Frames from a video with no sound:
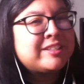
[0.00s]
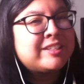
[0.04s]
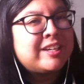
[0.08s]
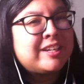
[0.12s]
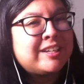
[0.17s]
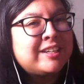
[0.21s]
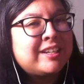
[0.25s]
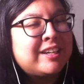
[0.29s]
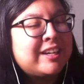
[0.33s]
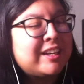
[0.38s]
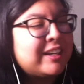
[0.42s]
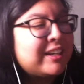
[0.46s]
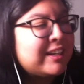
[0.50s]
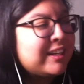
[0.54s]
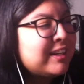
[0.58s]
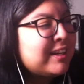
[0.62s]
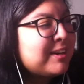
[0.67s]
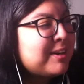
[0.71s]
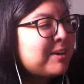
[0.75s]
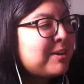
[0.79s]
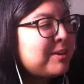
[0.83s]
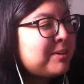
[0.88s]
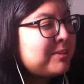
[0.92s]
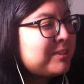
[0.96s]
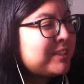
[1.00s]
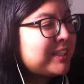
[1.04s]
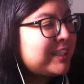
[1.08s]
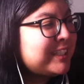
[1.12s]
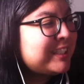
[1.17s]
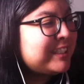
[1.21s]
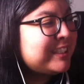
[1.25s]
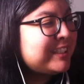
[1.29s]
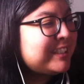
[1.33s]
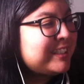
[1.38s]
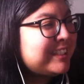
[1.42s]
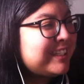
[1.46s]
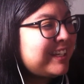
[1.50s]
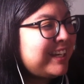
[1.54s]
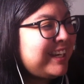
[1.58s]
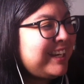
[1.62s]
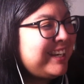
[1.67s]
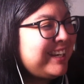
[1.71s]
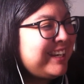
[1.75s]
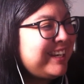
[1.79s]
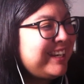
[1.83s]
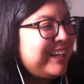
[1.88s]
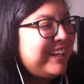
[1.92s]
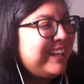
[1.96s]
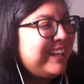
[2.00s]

standing. Holy shit.